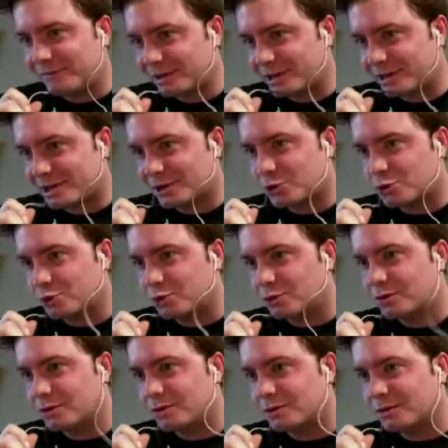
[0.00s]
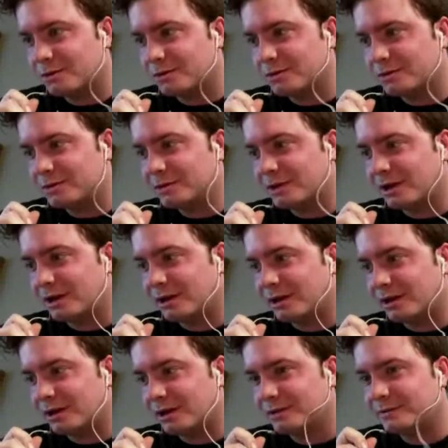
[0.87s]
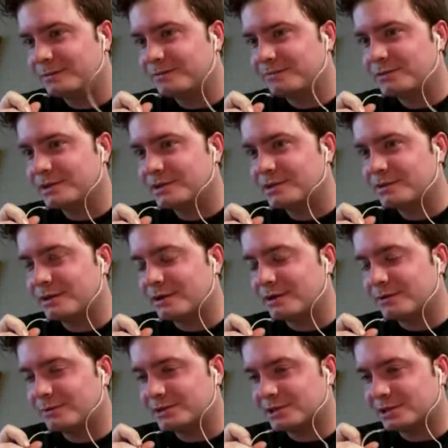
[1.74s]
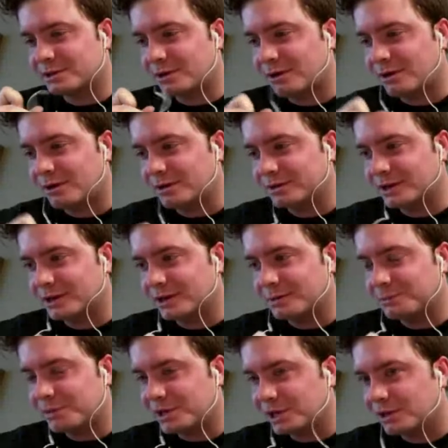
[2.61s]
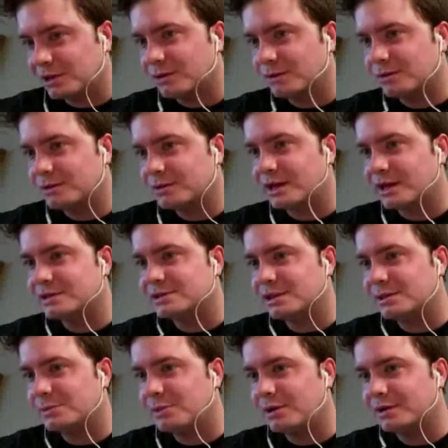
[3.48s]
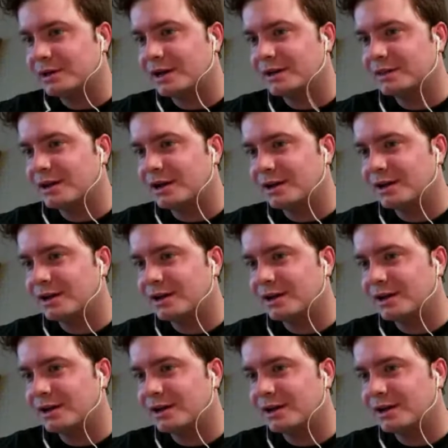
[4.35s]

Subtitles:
a Google what's it called? Pillow that I sleep on at night.